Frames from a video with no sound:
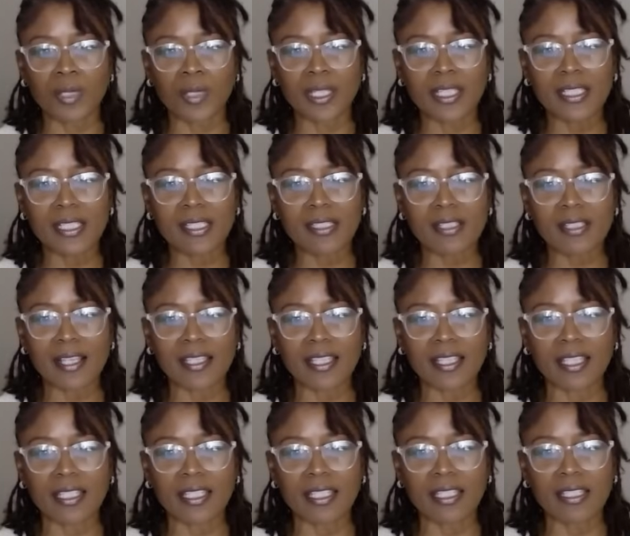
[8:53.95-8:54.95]
And this is like
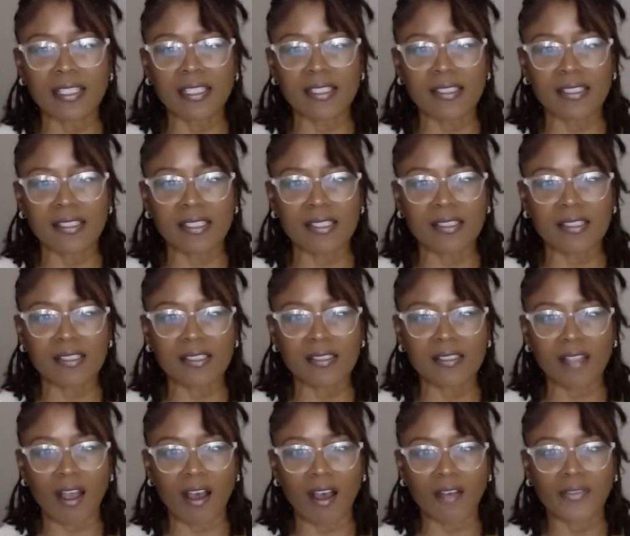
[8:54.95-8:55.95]
the easy
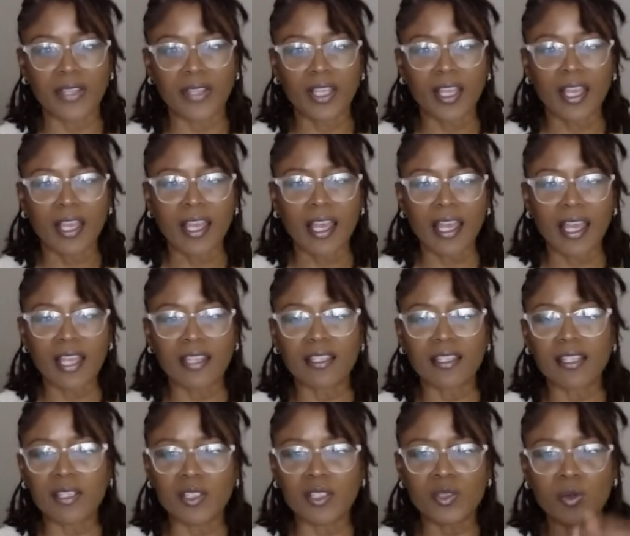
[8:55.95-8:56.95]
stuff. And
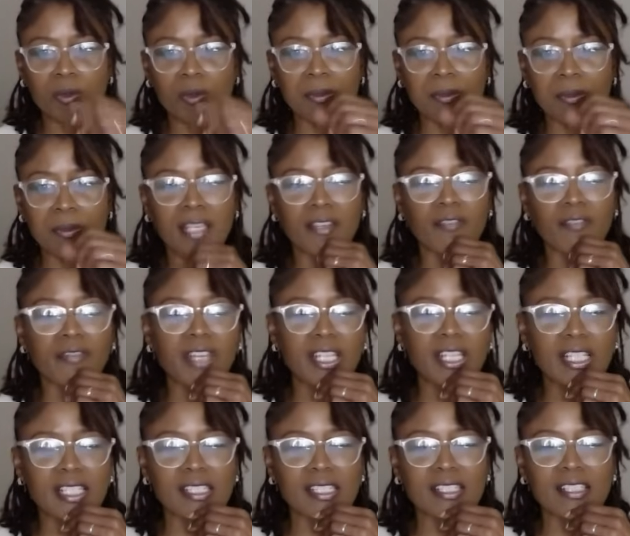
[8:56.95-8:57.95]
here's what I'm saying here.
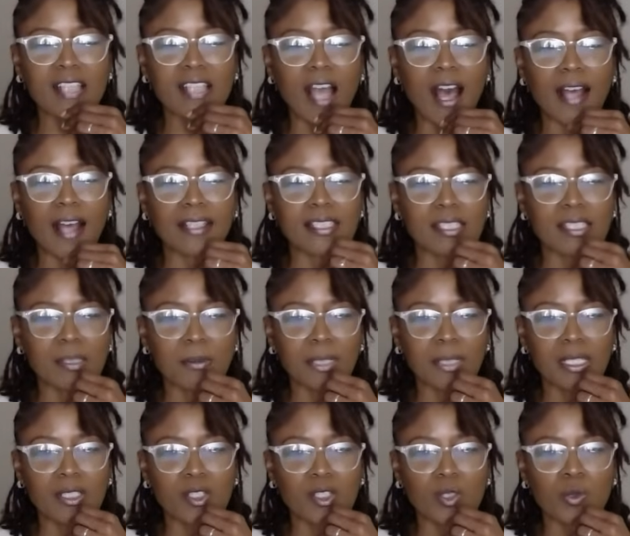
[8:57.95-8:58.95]
Vetting is not
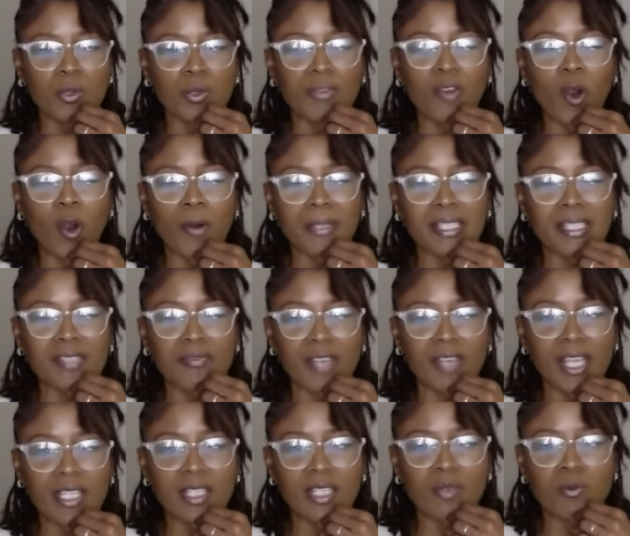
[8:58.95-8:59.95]
something new. We've always vetted.